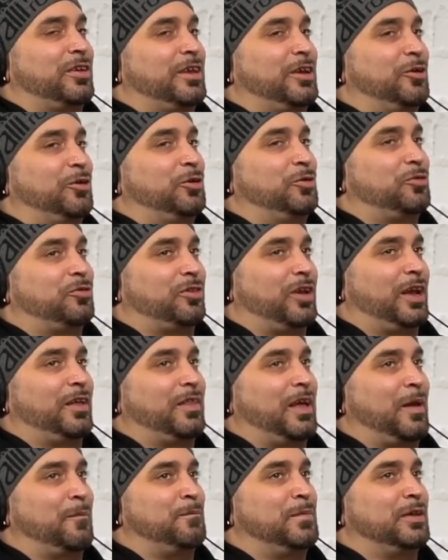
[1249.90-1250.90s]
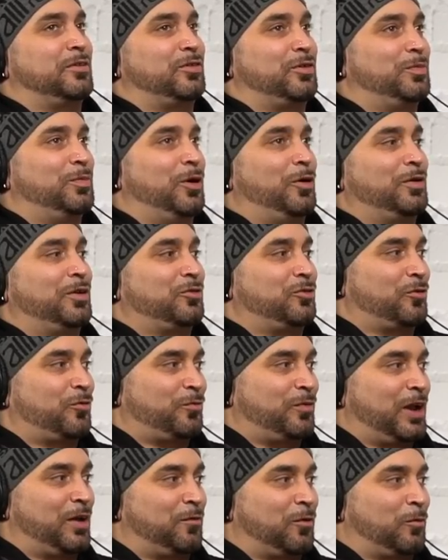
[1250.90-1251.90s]
hear you say that Bizzy Bone is your
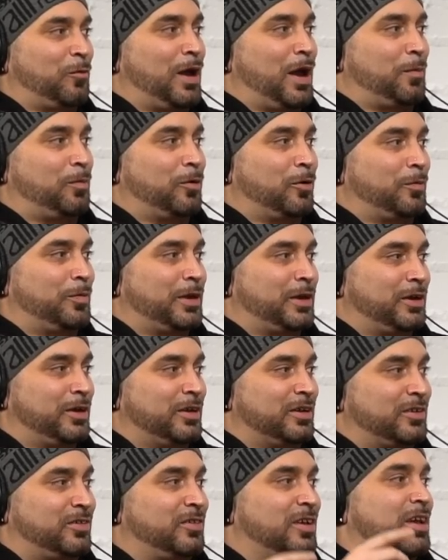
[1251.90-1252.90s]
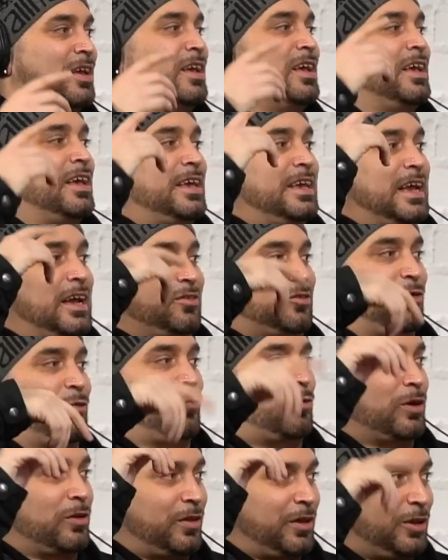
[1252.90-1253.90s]
favorite rapper because he has a
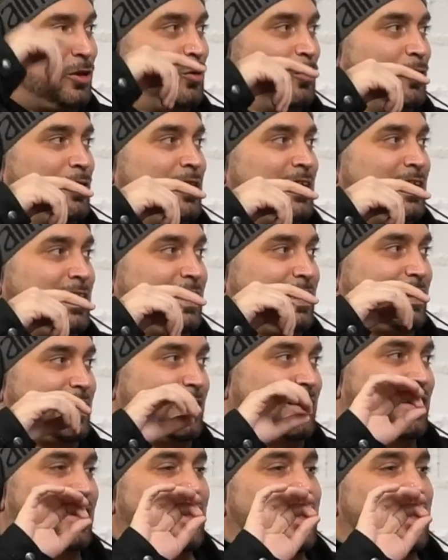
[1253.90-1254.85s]
really unique,